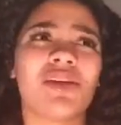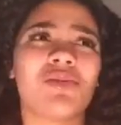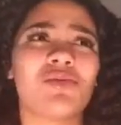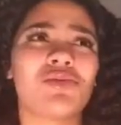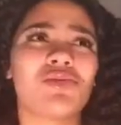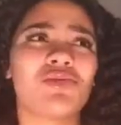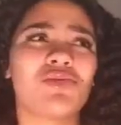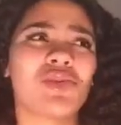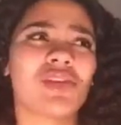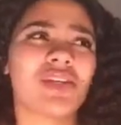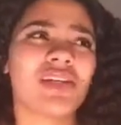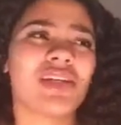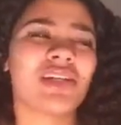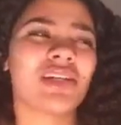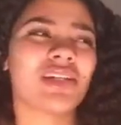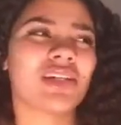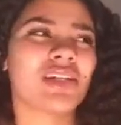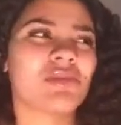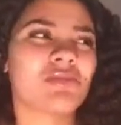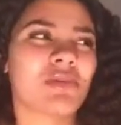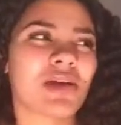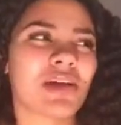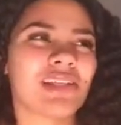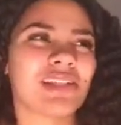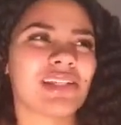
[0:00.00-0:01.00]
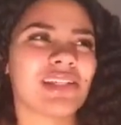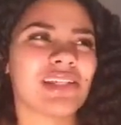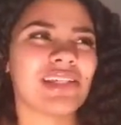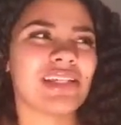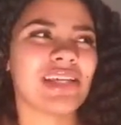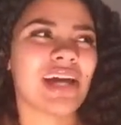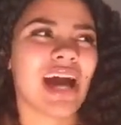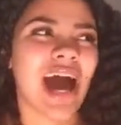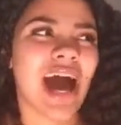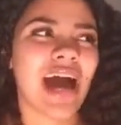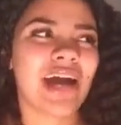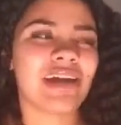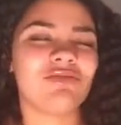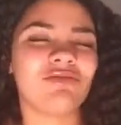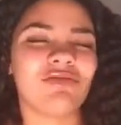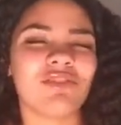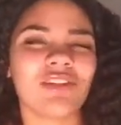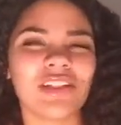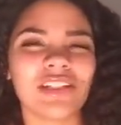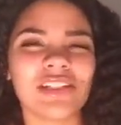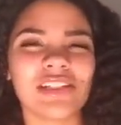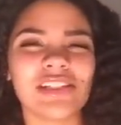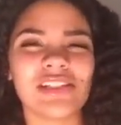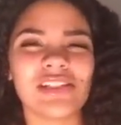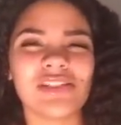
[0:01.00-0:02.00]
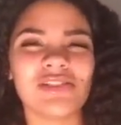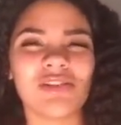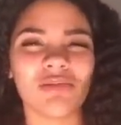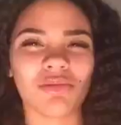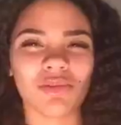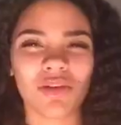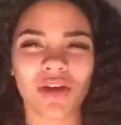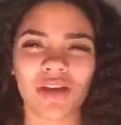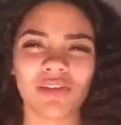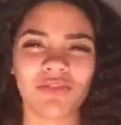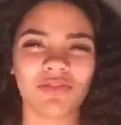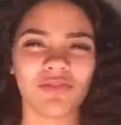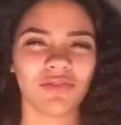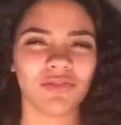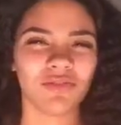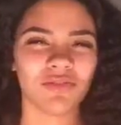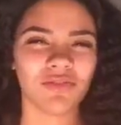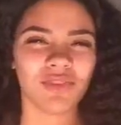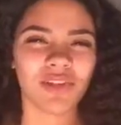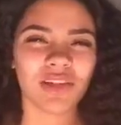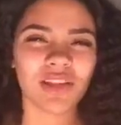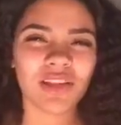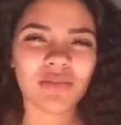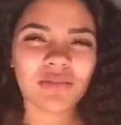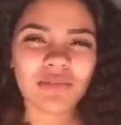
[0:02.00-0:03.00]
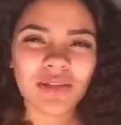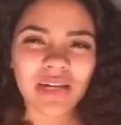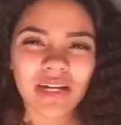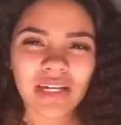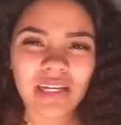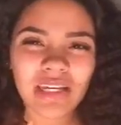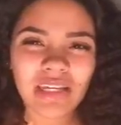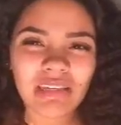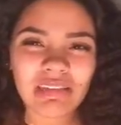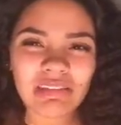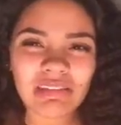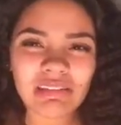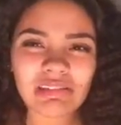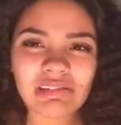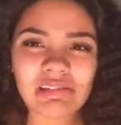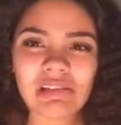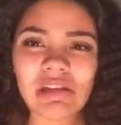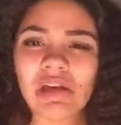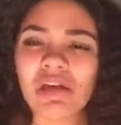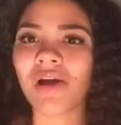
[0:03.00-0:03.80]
It was really unexpected, and I really just don't know how to feel about it.